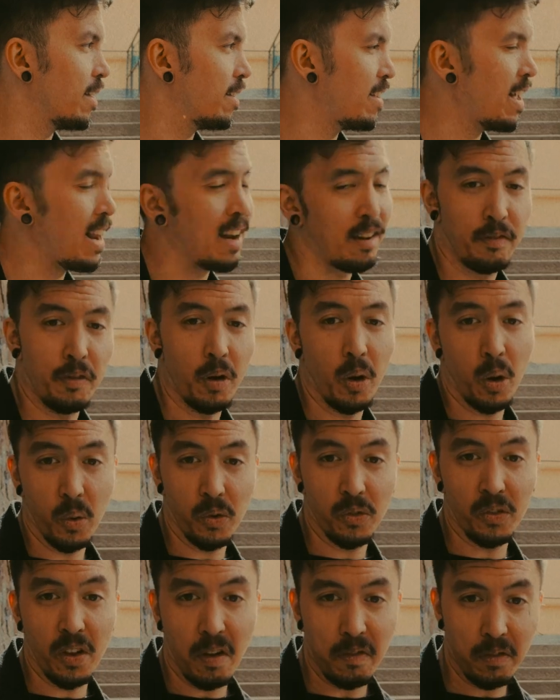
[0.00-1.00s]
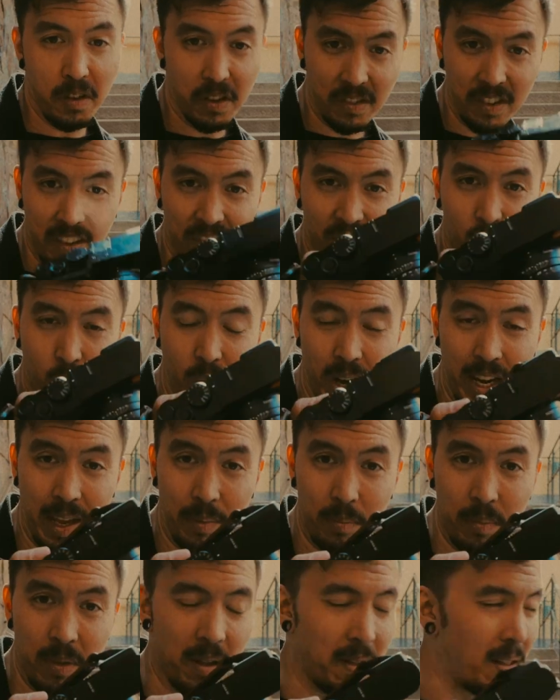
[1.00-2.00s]
telephoto stuff because it's
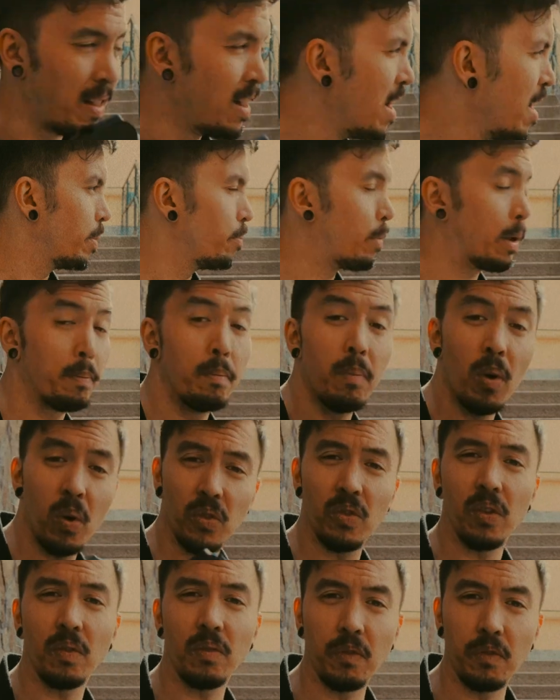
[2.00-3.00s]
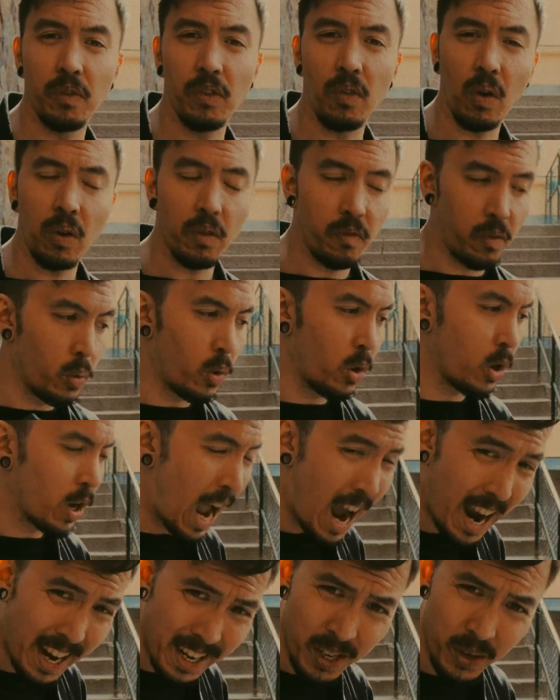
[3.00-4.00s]
28mm, but most of the photography work
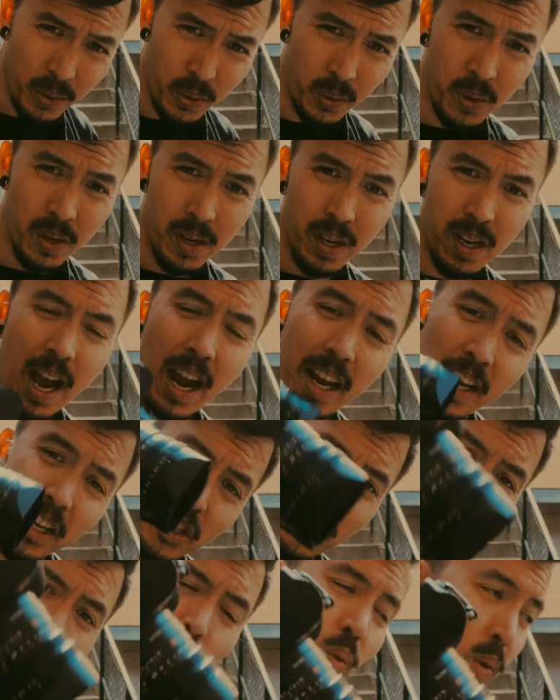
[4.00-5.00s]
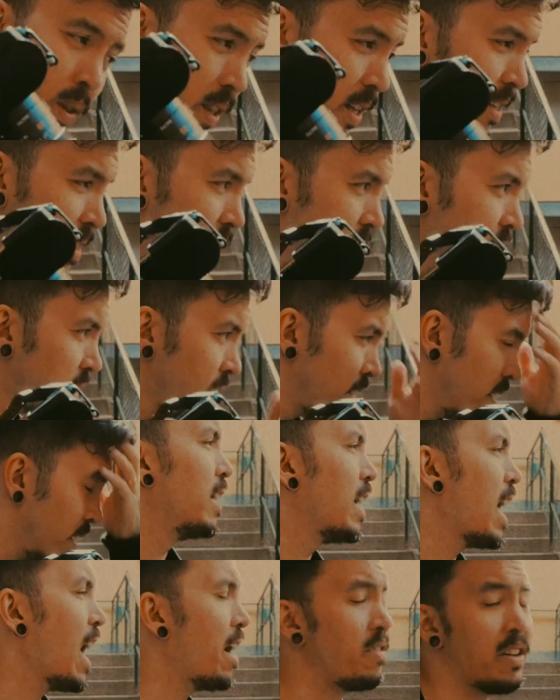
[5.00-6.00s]
I can shoot with this.
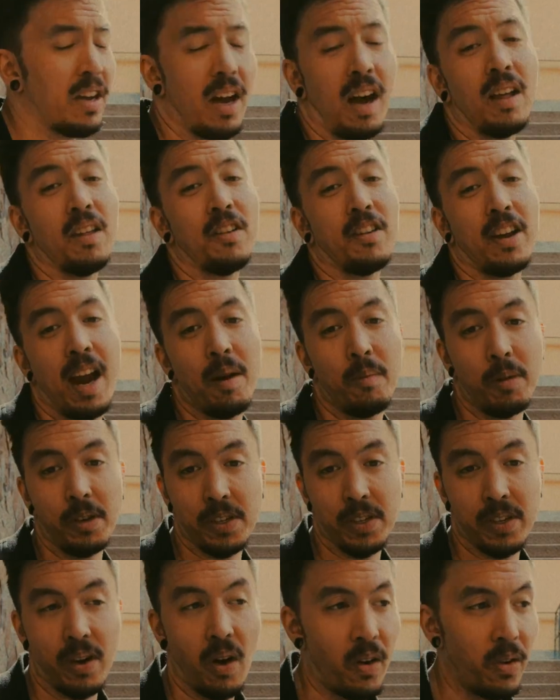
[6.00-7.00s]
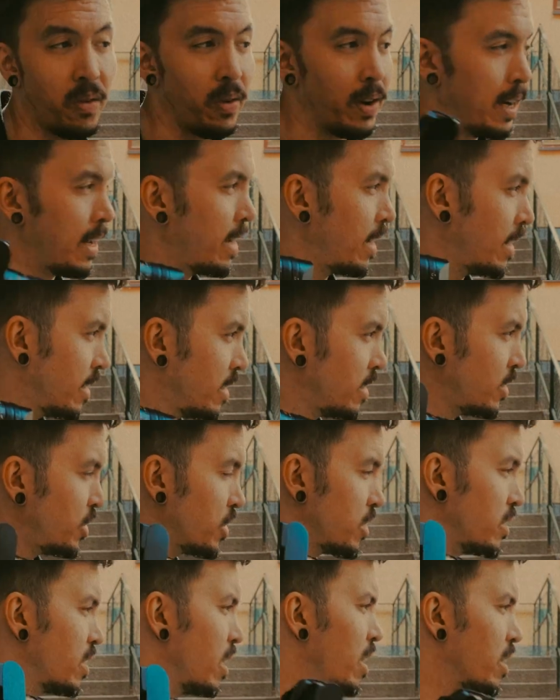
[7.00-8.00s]
Having other cameras are really
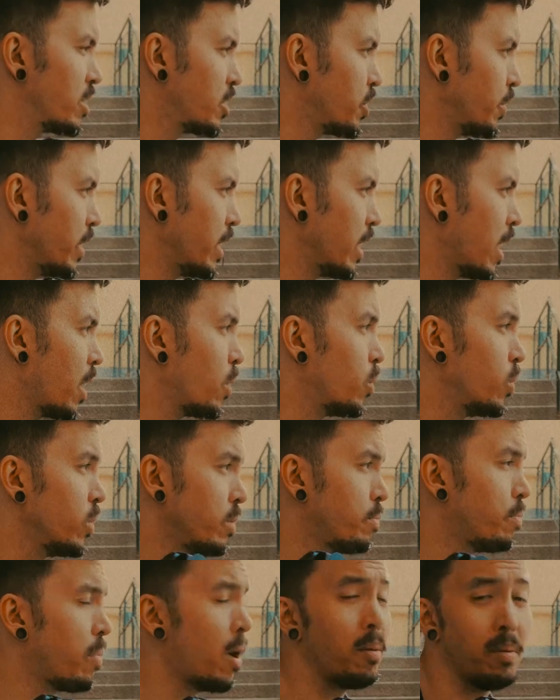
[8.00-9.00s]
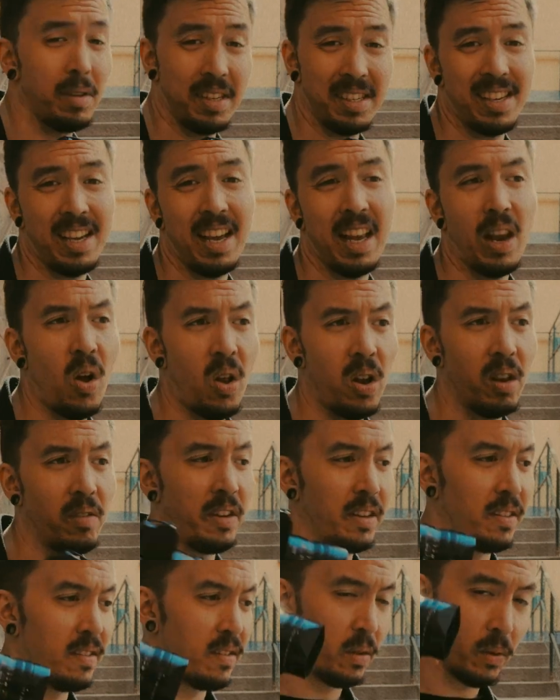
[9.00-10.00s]
just a luxury. I would probably sell all of
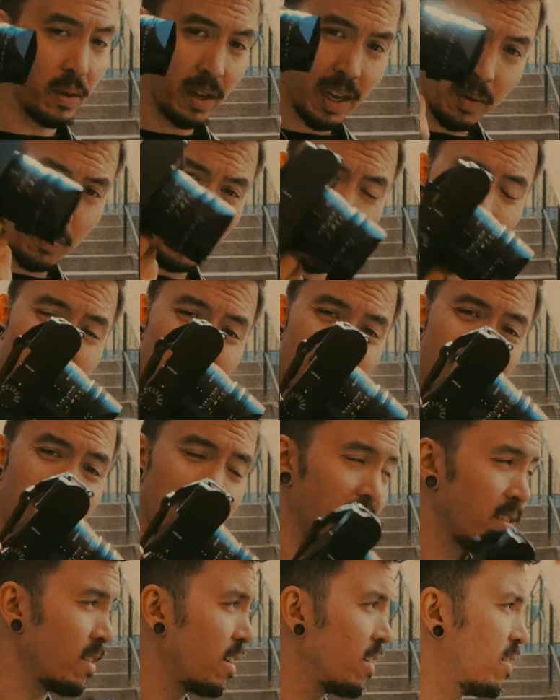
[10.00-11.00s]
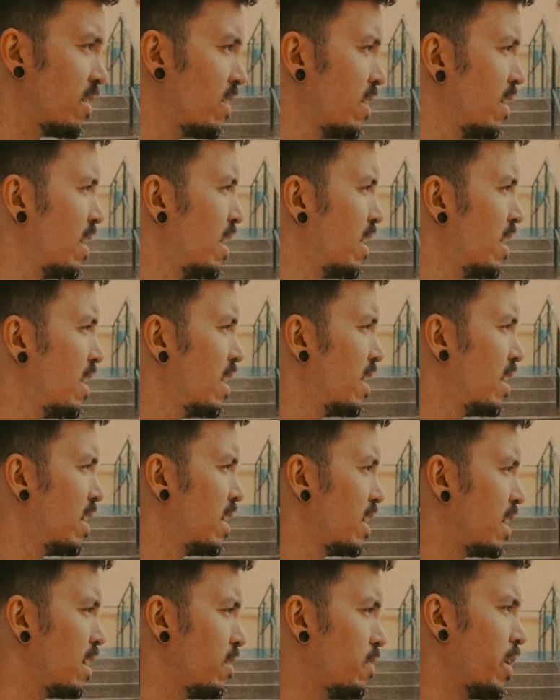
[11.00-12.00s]
it to keep one of these, because
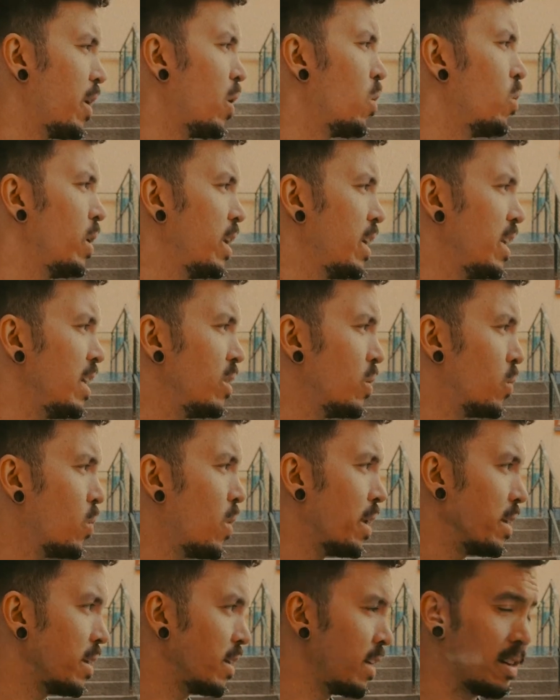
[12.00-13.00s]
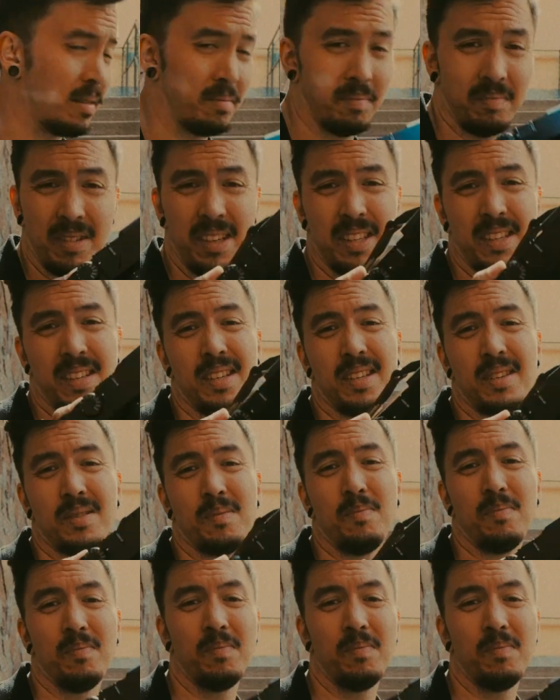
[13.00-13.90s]
if I only need the one, yeah, this is